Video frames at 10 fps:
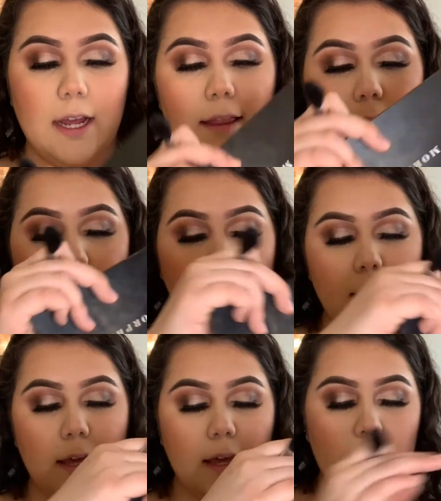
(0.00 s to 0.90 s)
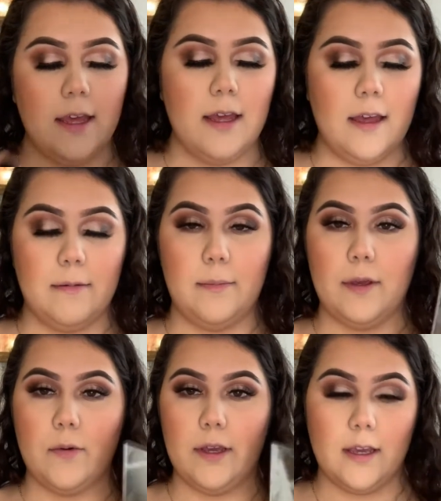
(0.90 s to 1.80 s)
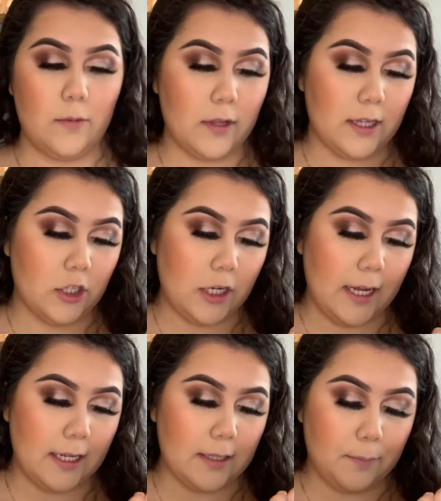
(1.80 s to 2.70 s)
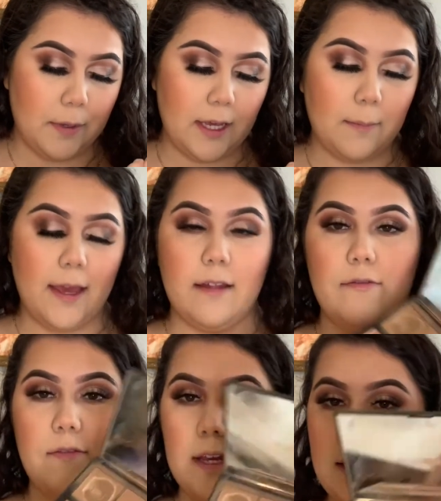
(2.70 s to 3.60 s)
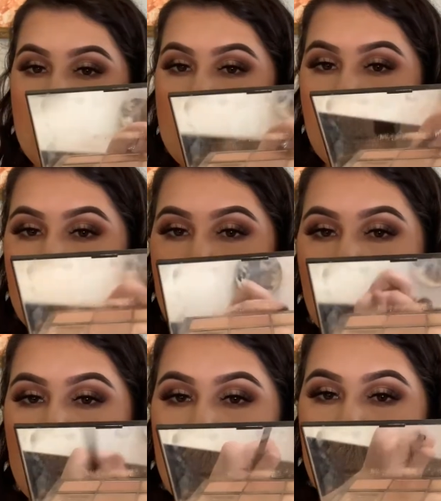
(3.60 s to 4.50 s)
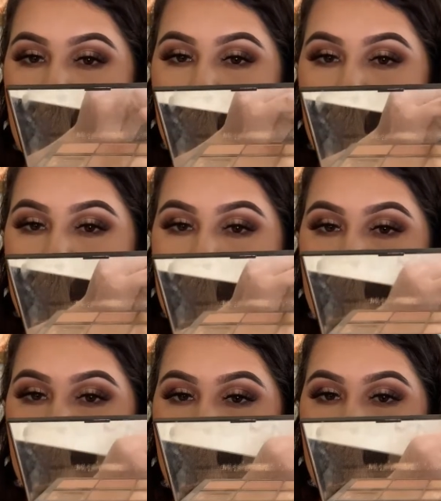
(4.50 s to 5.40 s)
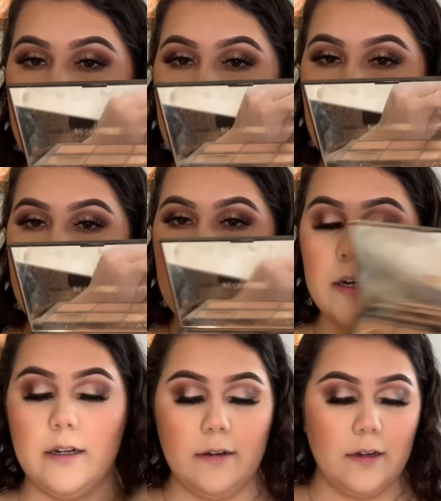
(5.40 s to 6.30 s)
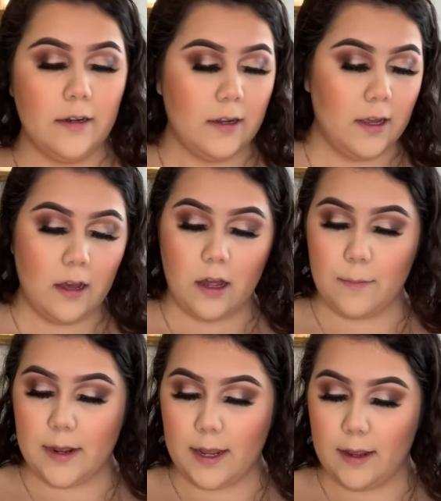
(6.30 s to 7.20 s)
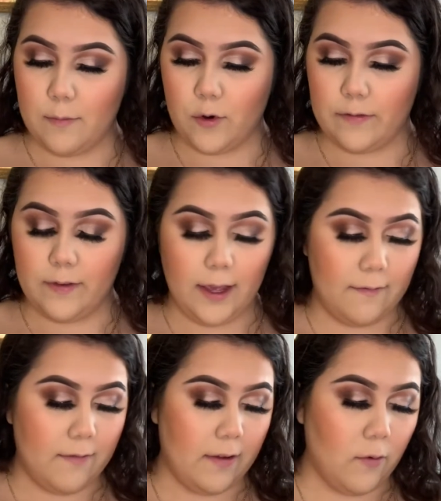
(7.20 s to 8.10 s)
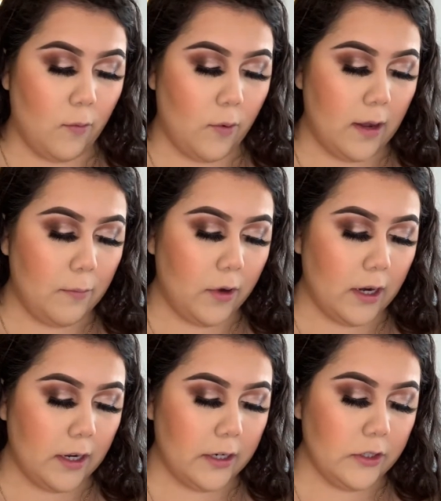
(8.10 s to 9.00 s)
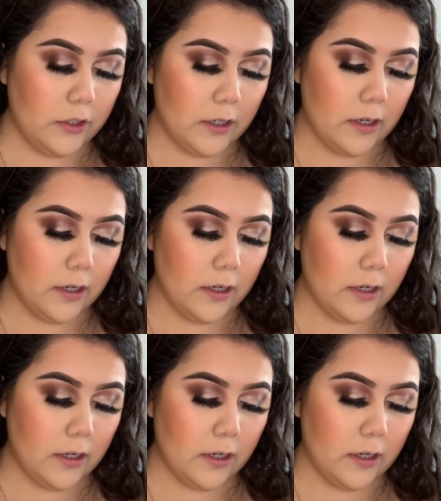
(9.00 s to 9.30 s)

Highlight Palette. I'm going to be going in with the shades Beam and Venus, which are these shades right here on my Morphe M501 brush.